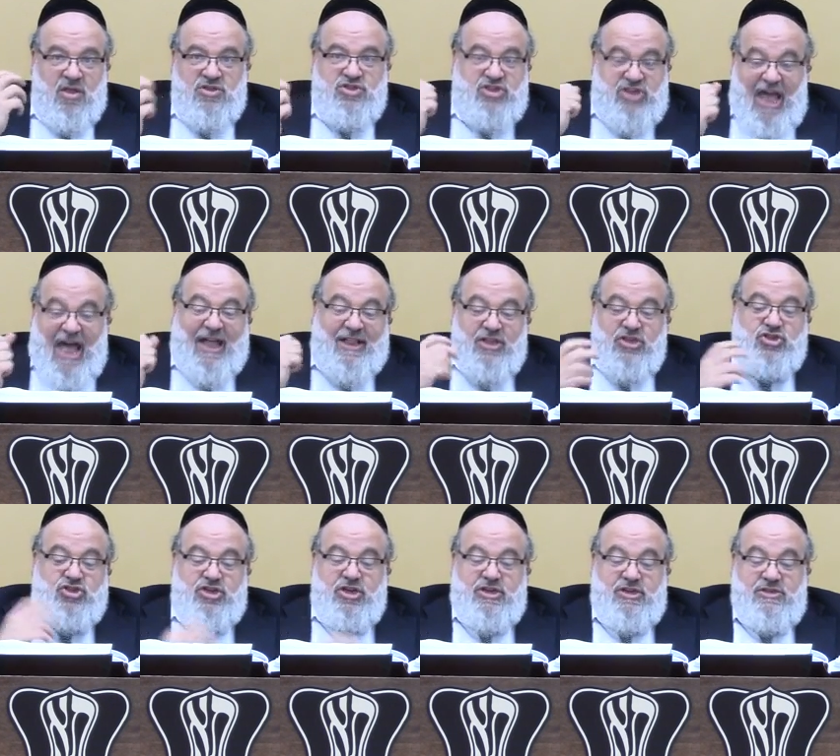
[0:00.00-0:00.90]

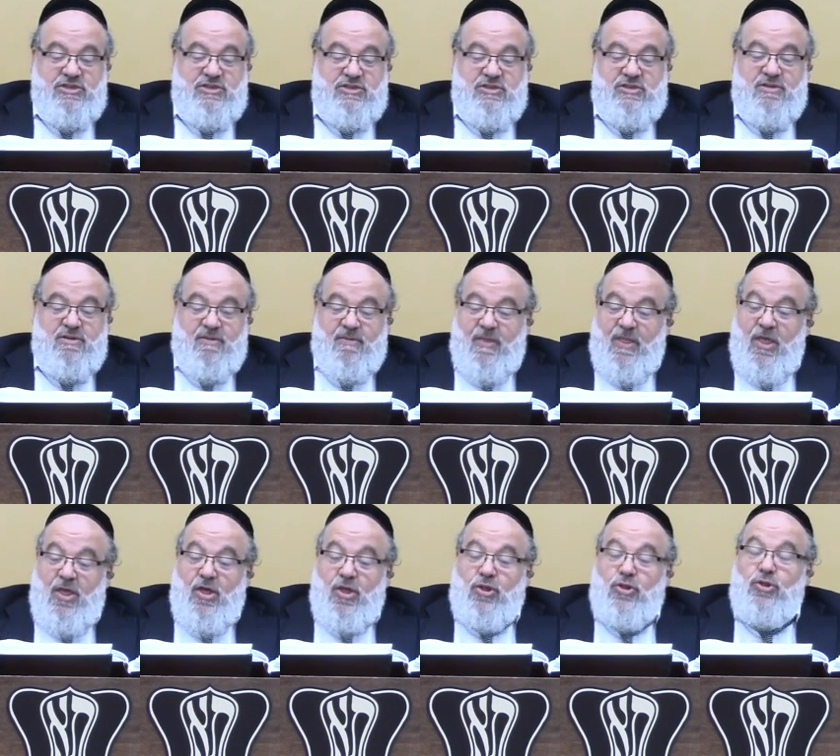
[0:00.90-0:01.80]
challenges,
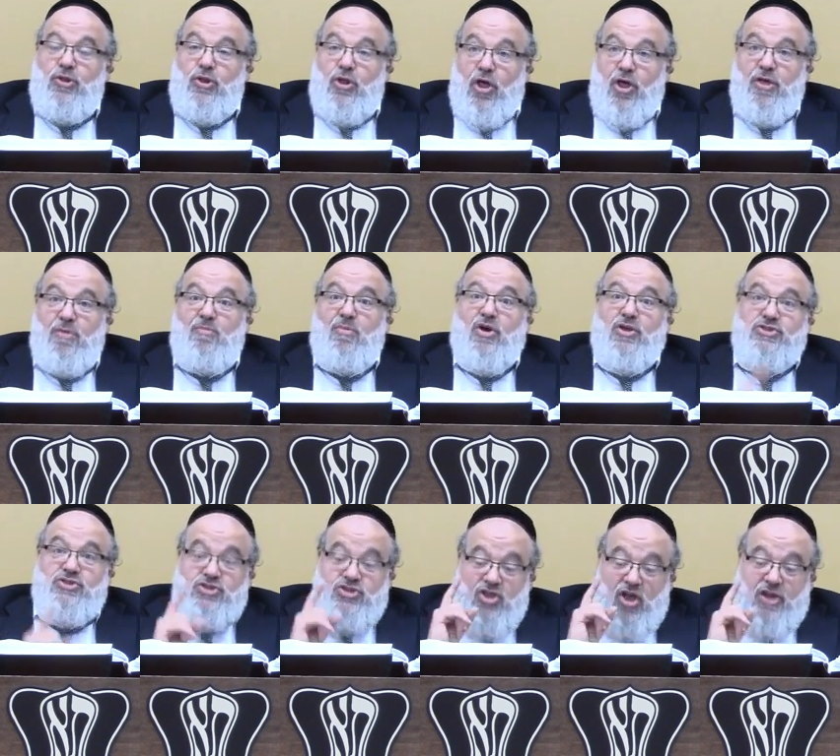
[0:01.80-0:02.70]
lo
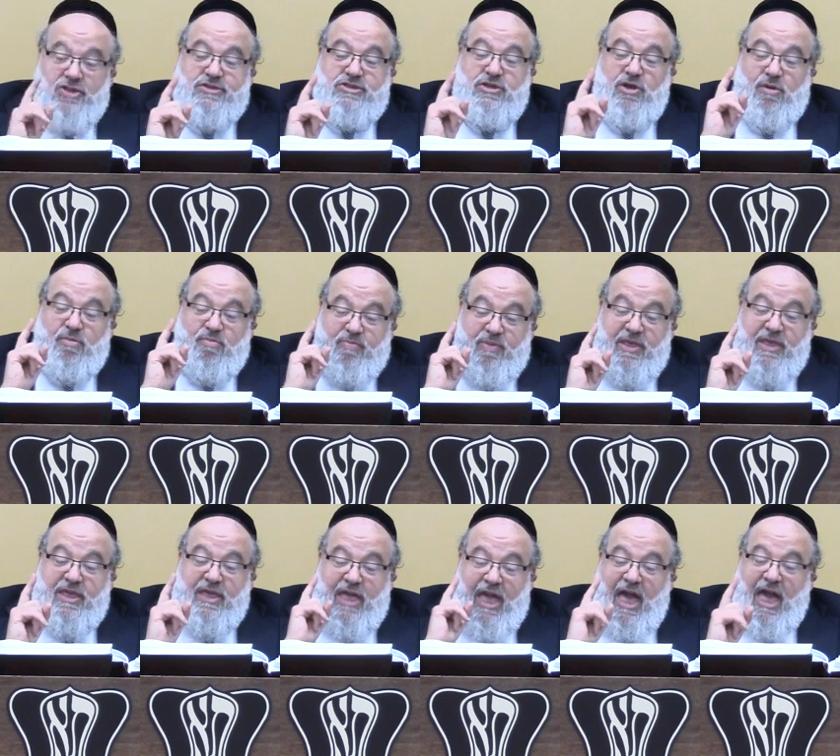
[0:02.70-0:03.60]
yimotzosa
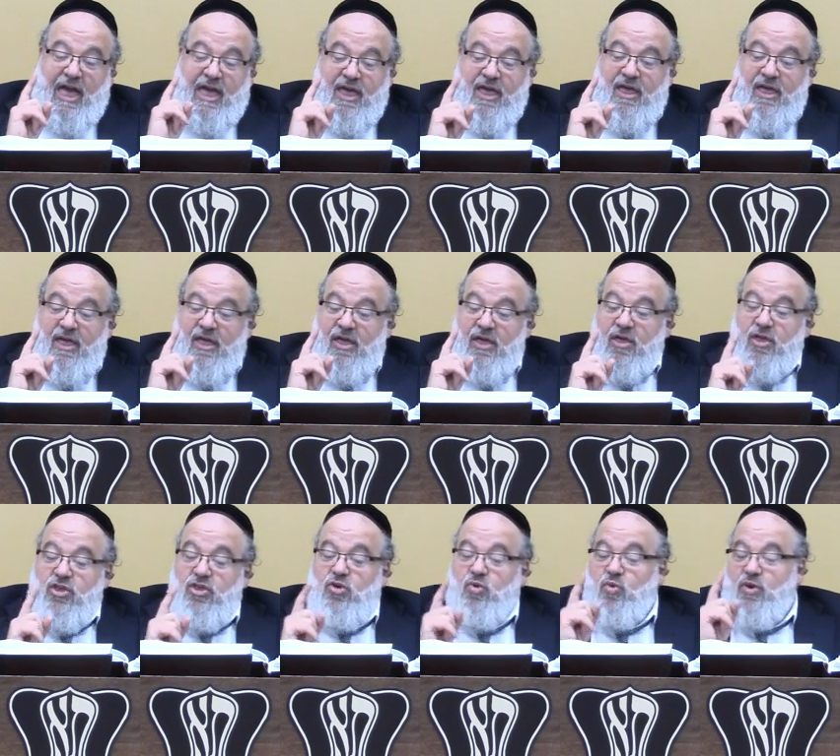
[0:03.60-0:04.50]
b'kaf.
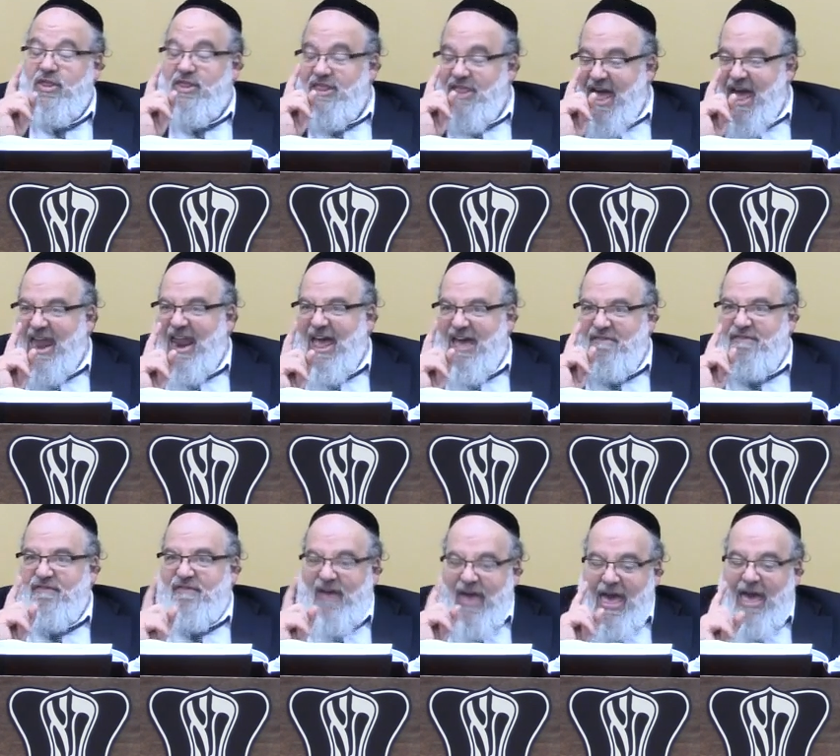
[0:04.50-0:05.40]
You would not
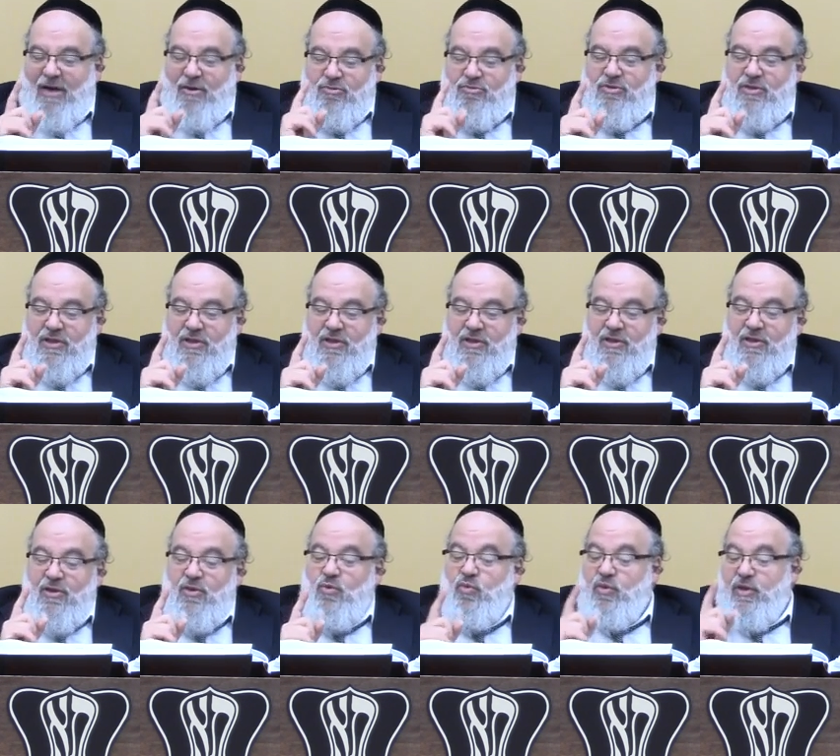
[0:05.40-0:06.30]
have found
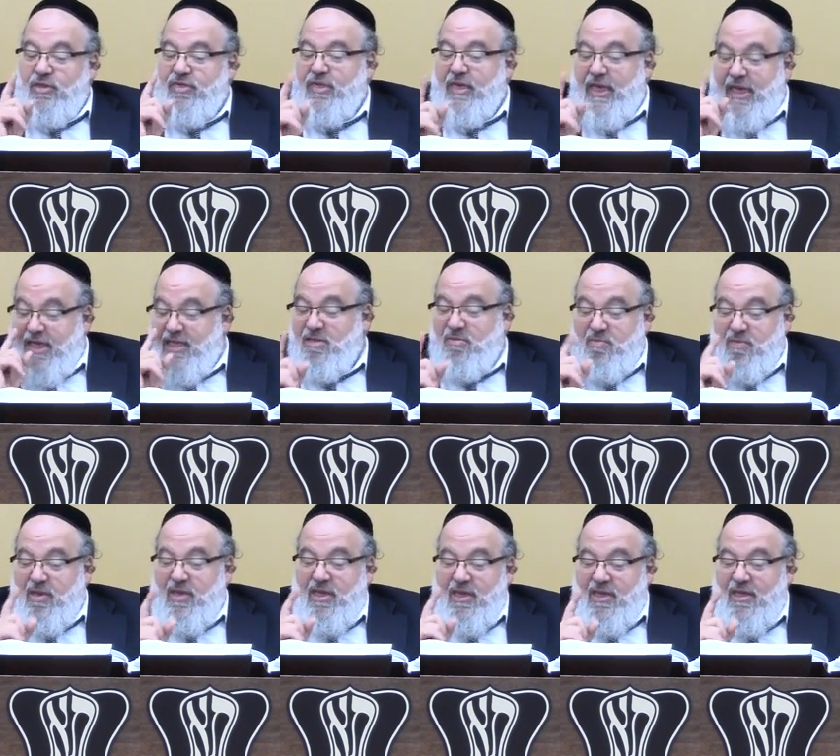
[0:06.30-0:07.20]
within
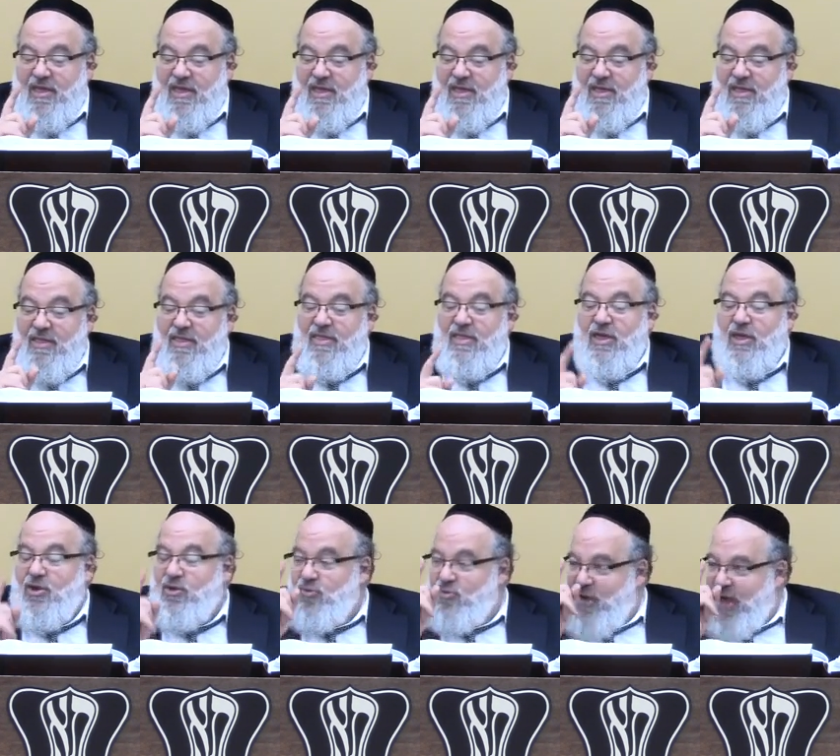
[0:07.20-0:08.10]
me the
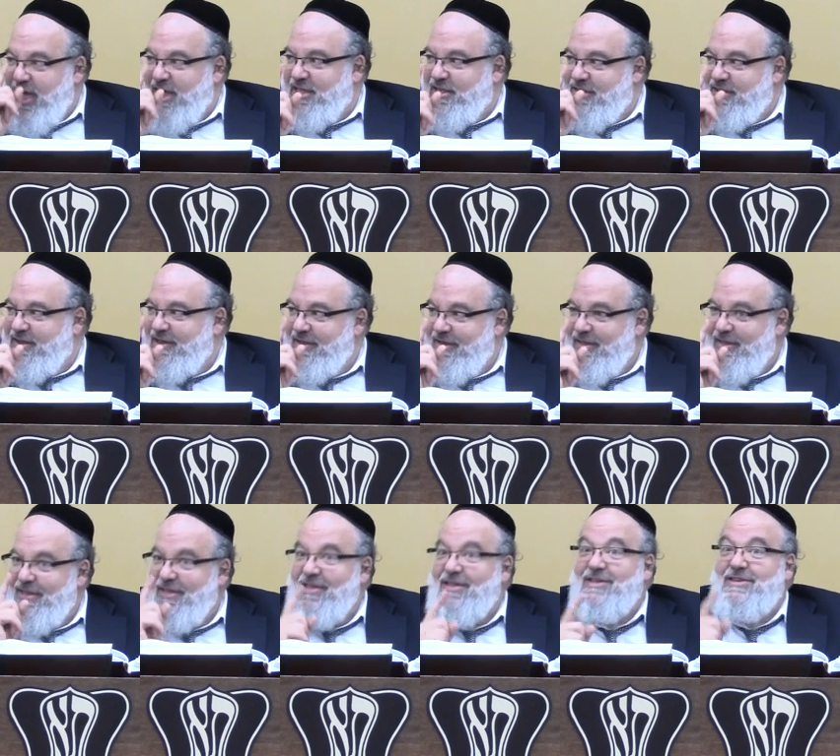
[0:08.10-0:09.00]
great
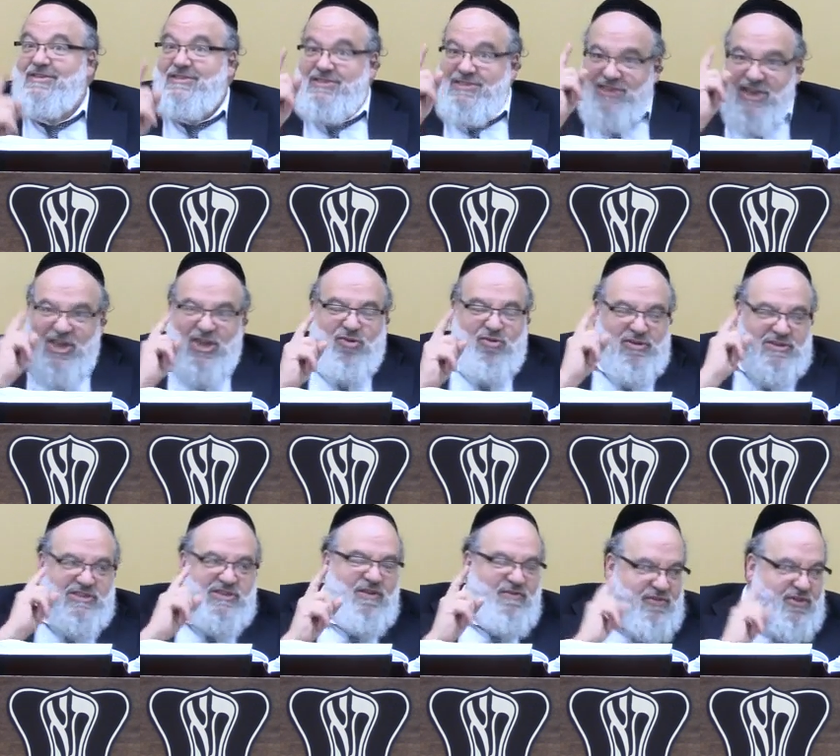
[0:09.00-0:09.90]

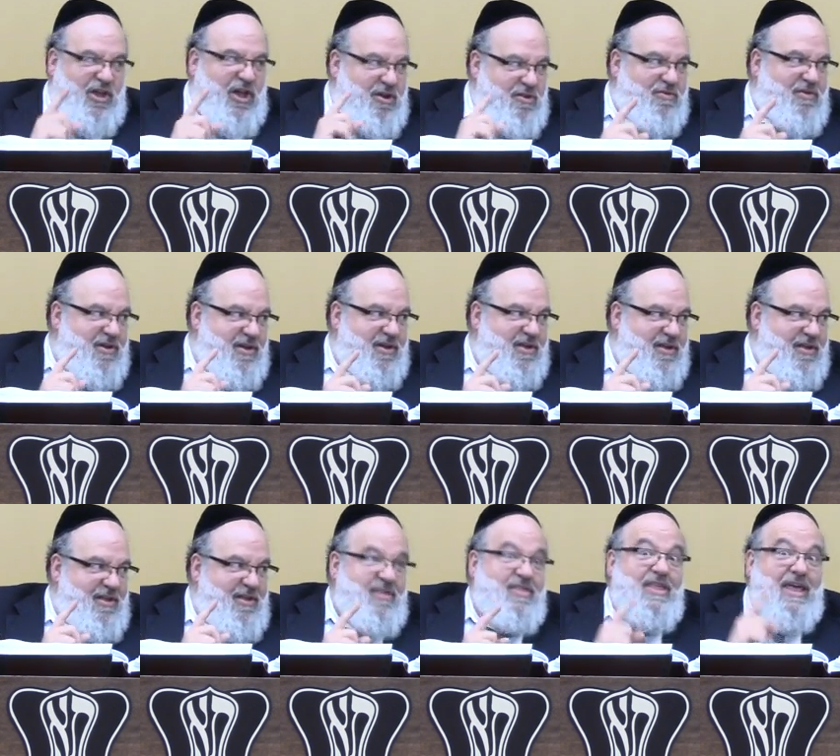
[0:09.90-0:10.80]
secrets of Torah
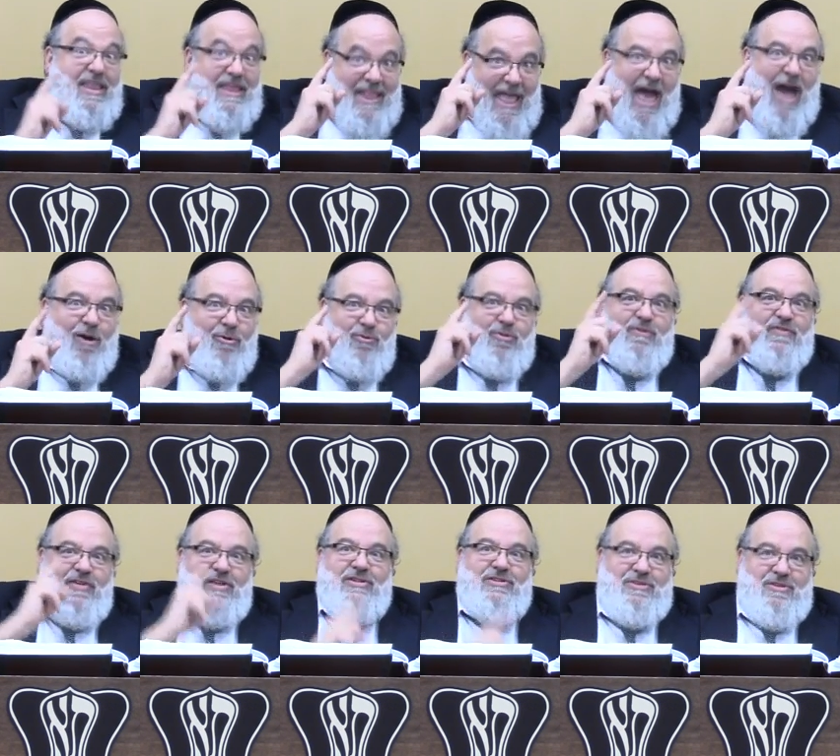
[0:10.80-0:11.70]
that now
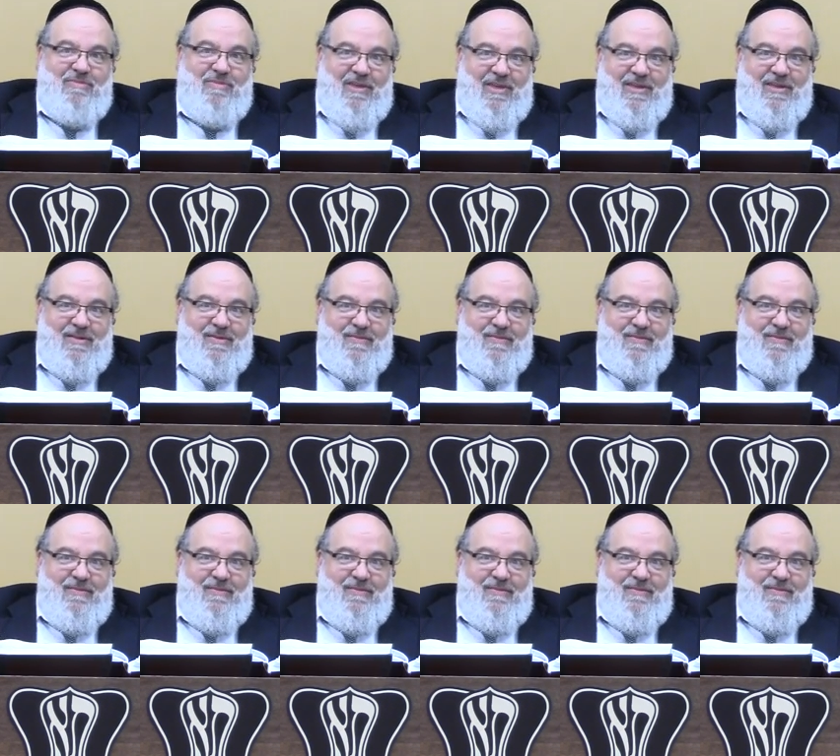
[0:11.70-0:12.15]
revealed to me.